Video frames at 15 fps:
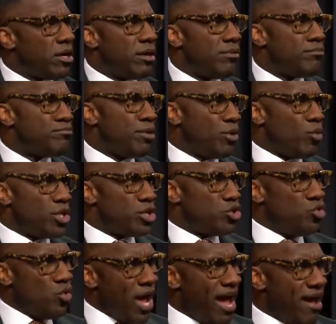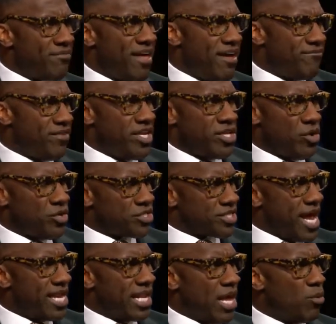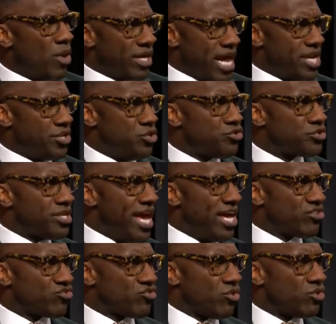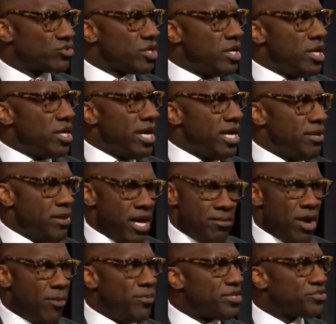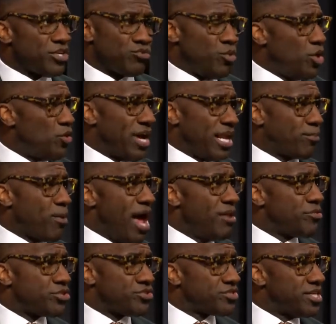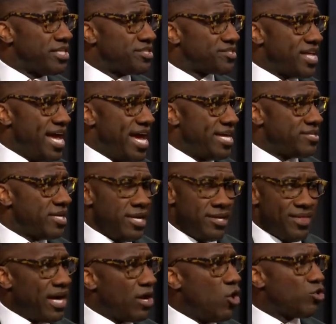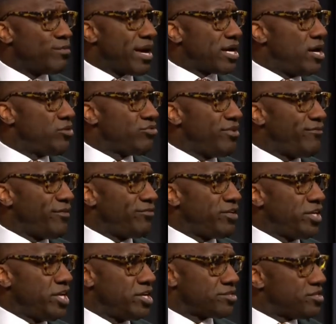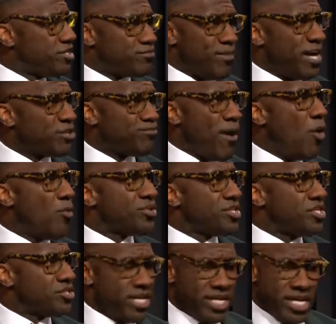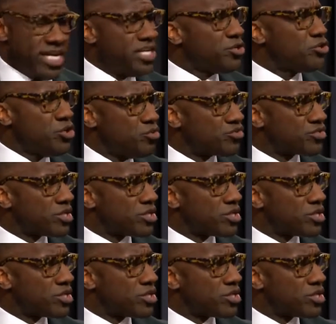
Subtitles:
But when you have that video, it's kind of like what got the Houston Astros. MLB says, we don't got a problem with you stealing signs. That goes back 150 years since baseball was introduced.